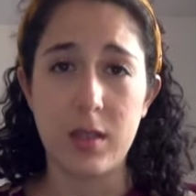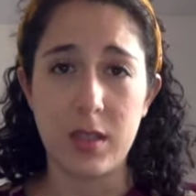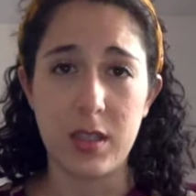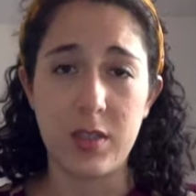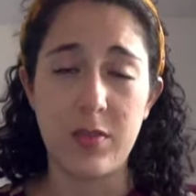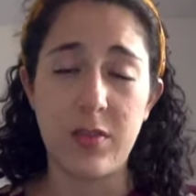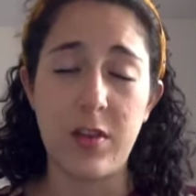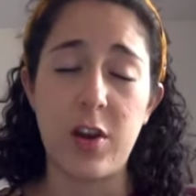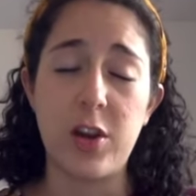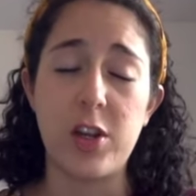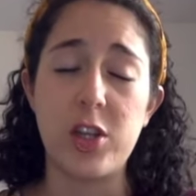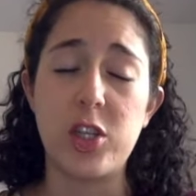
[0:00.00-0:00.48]

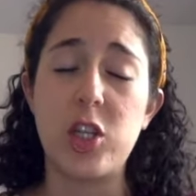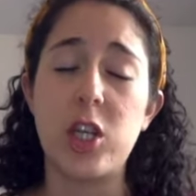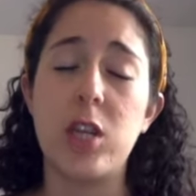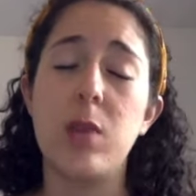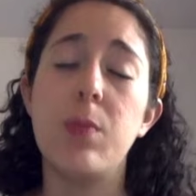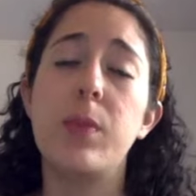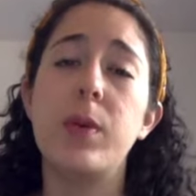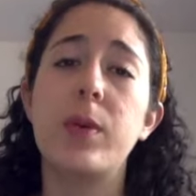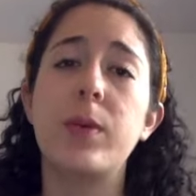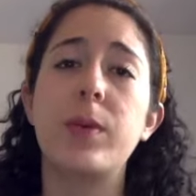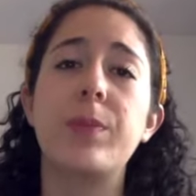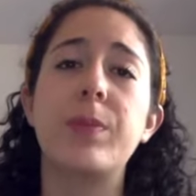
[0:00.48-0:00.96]
It's very
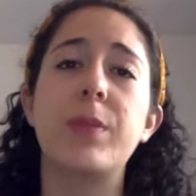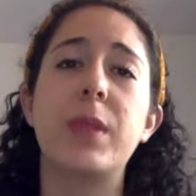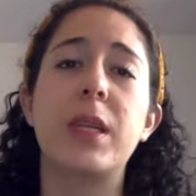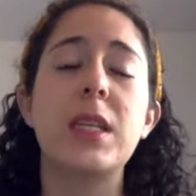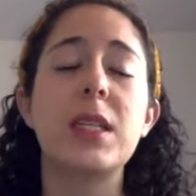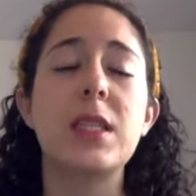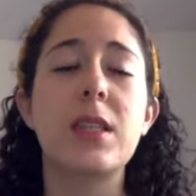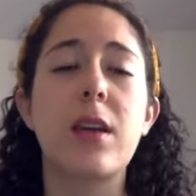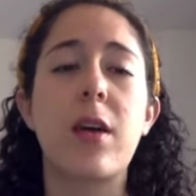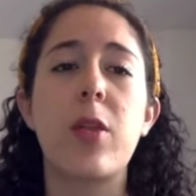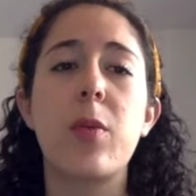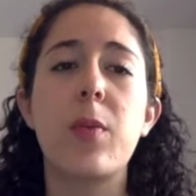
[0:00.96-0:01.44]
cheap
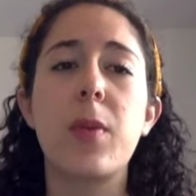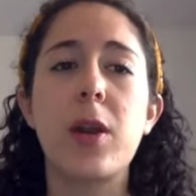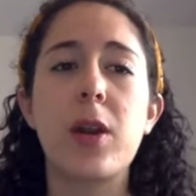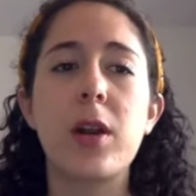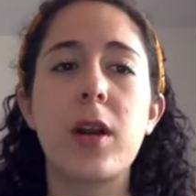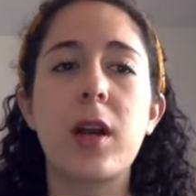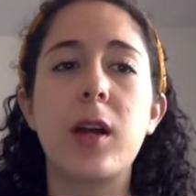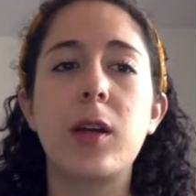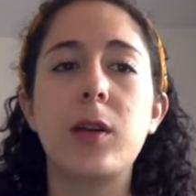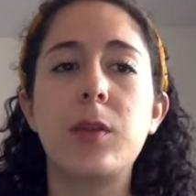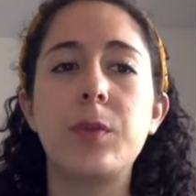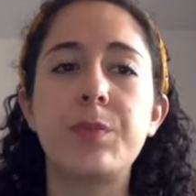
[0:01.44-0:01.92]
in South
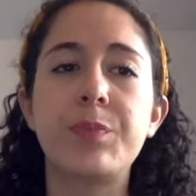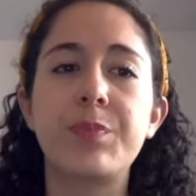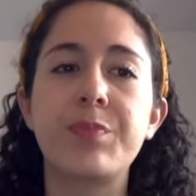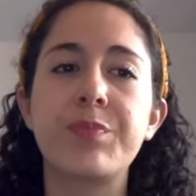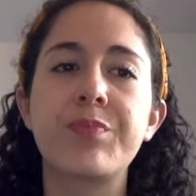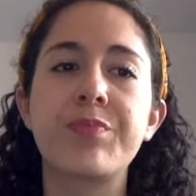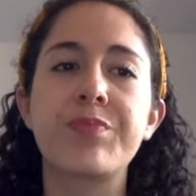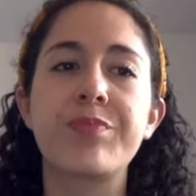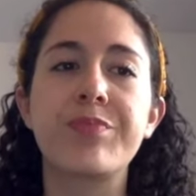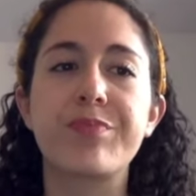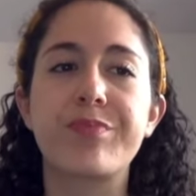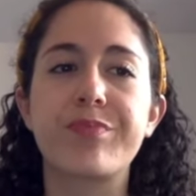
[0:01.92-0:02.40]
America.
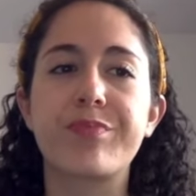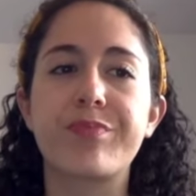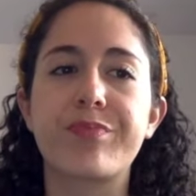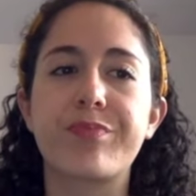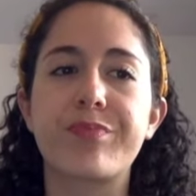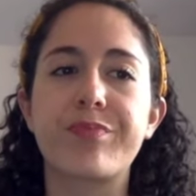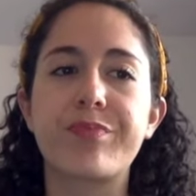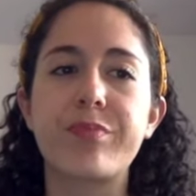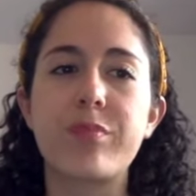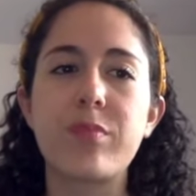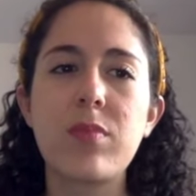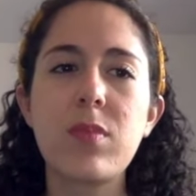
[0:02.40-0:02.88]

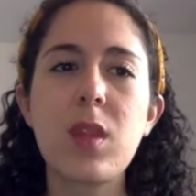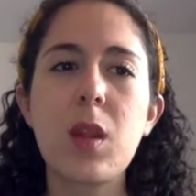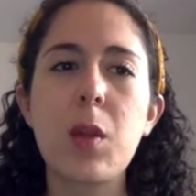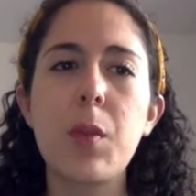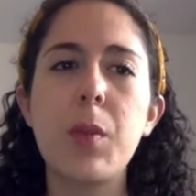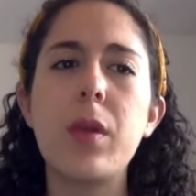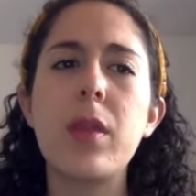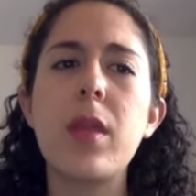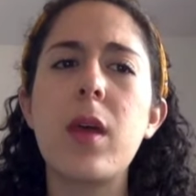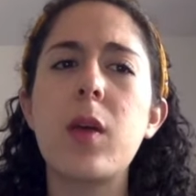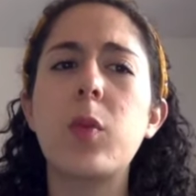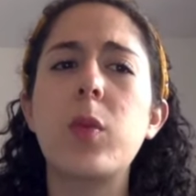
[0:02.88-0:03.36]

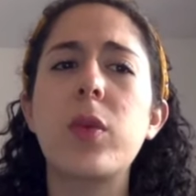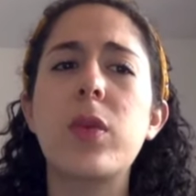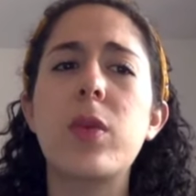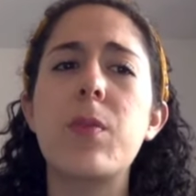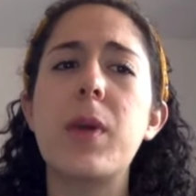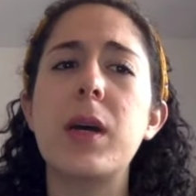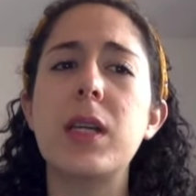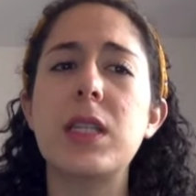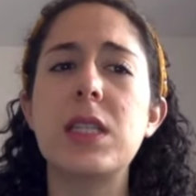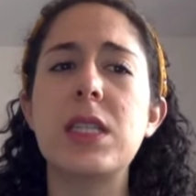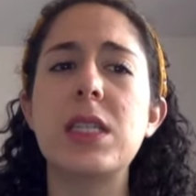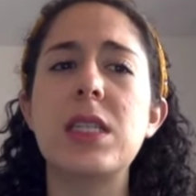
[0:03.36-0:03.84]
And then with
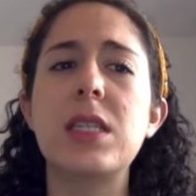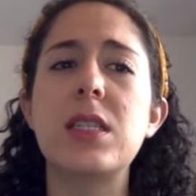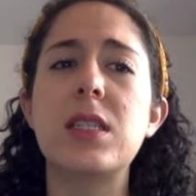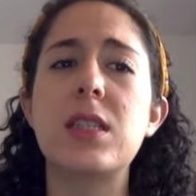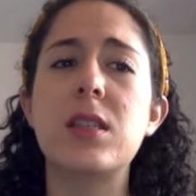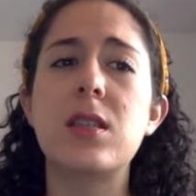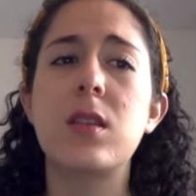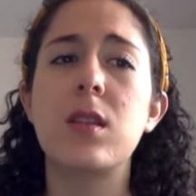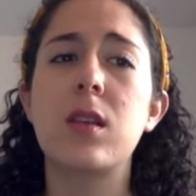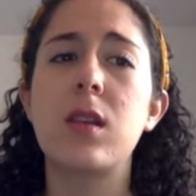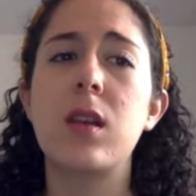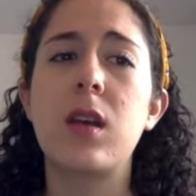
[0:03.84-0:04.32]

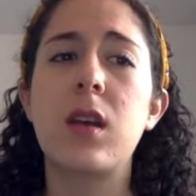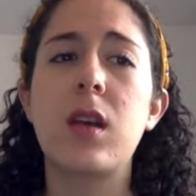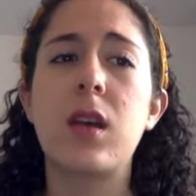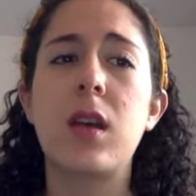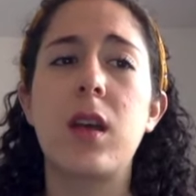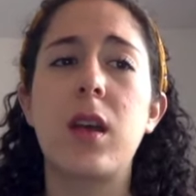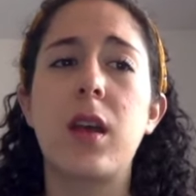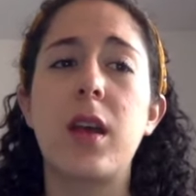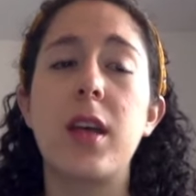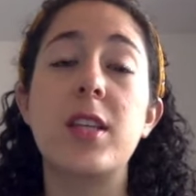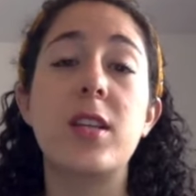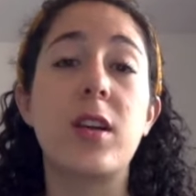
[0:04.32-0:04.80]
buses,
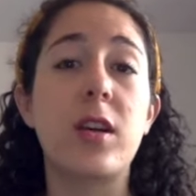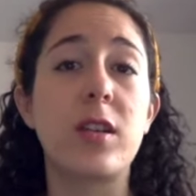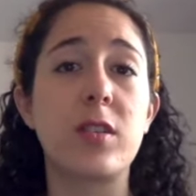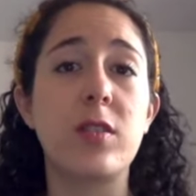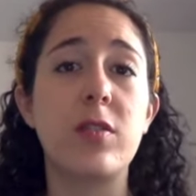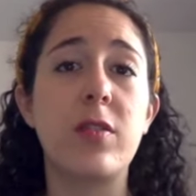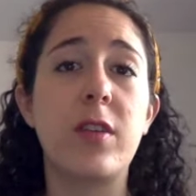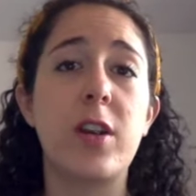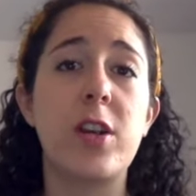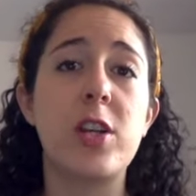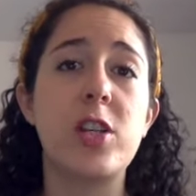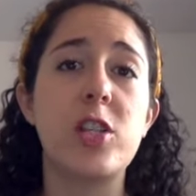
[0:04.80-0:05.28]
it's
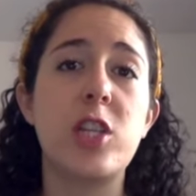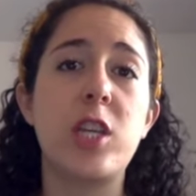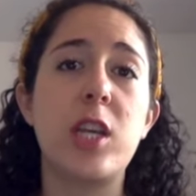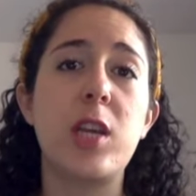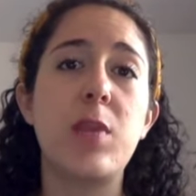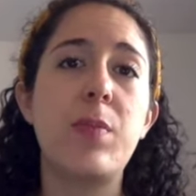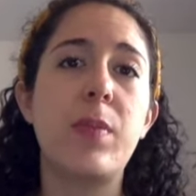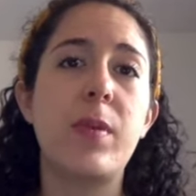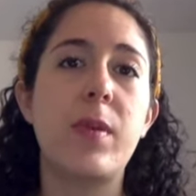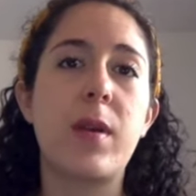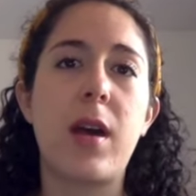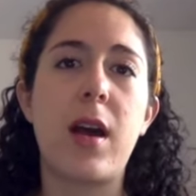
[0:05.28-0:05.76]
also very
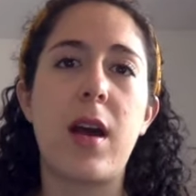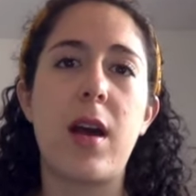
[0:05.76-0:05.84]
cheap.